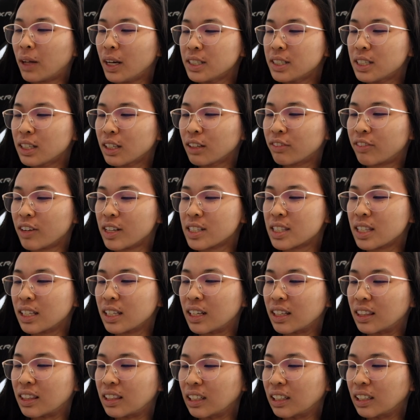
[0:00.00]
to the face in a
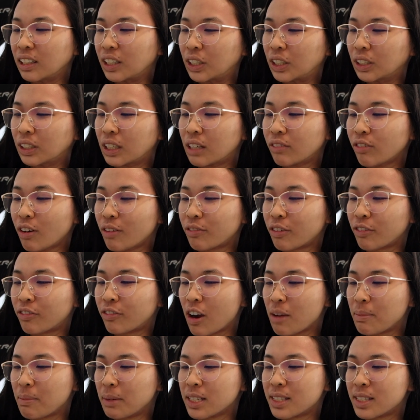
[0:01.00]
thick layer, leave on for
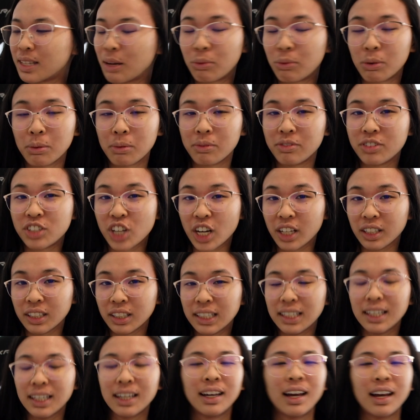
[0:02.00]
5 minutes, then remove
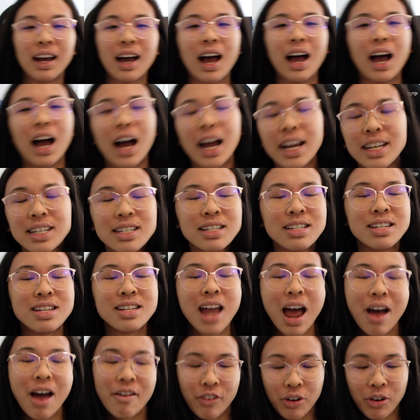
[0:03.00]
gently. I
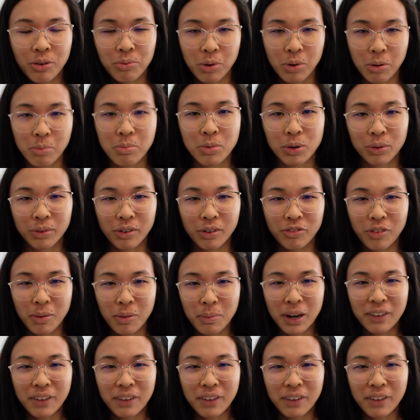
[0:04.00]
never remove it from my